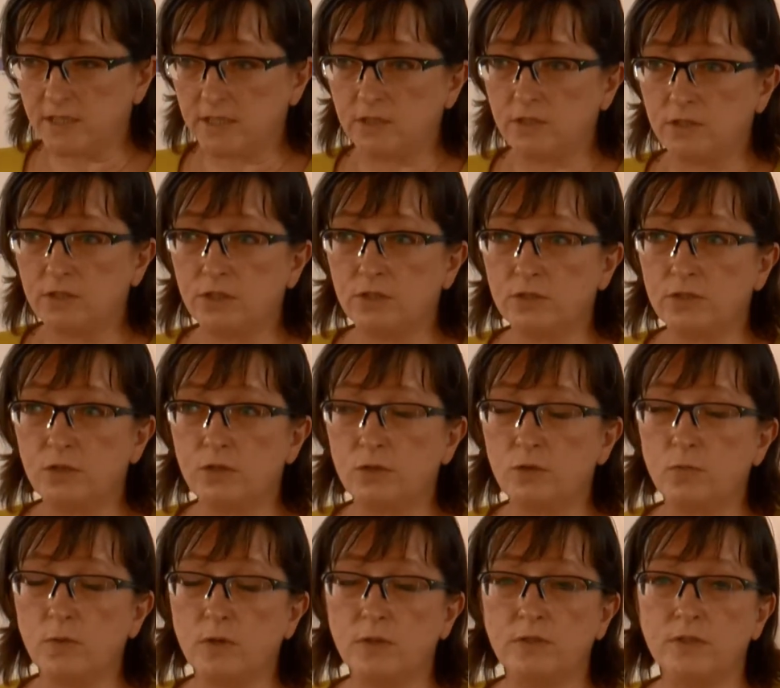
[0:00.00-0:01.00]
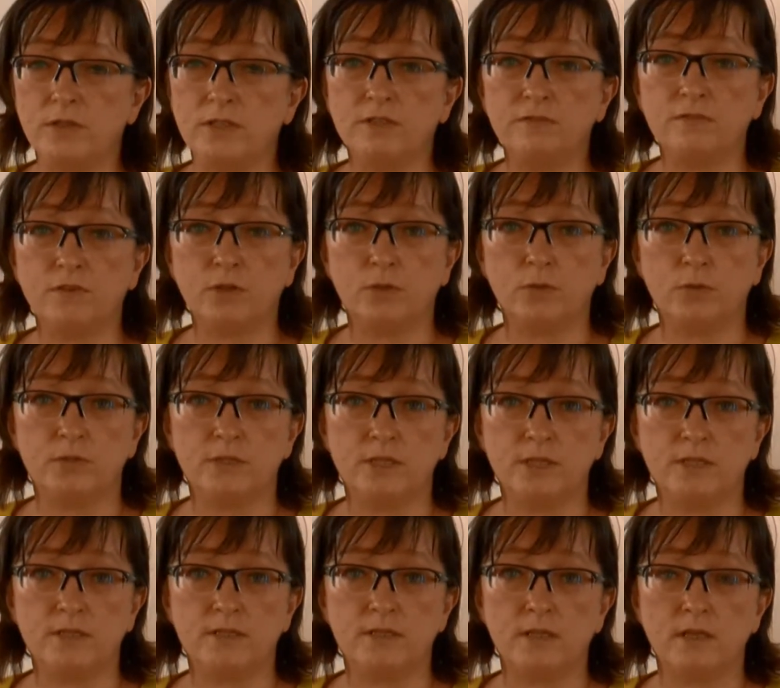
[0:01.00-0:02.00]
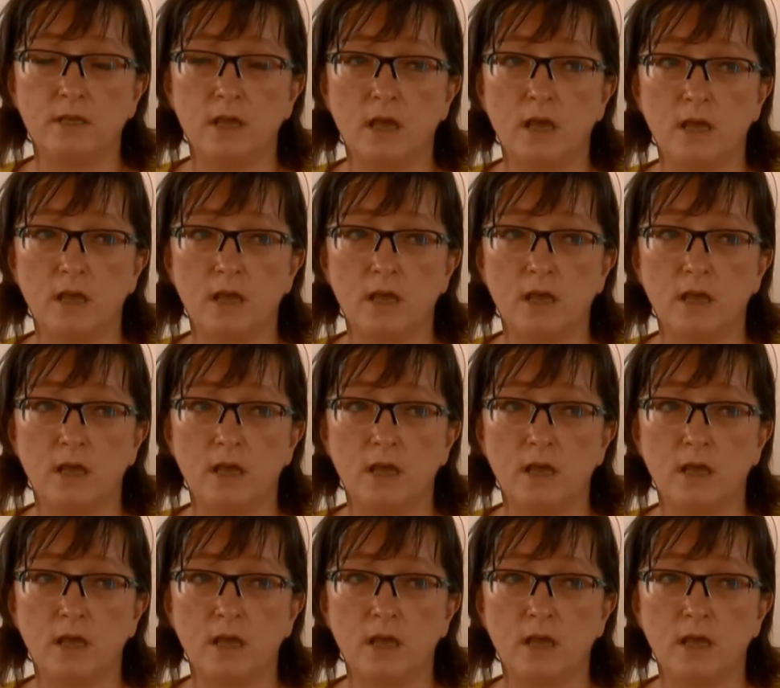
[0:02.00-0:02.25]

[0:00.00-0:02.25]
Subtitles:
is to do with the difficulties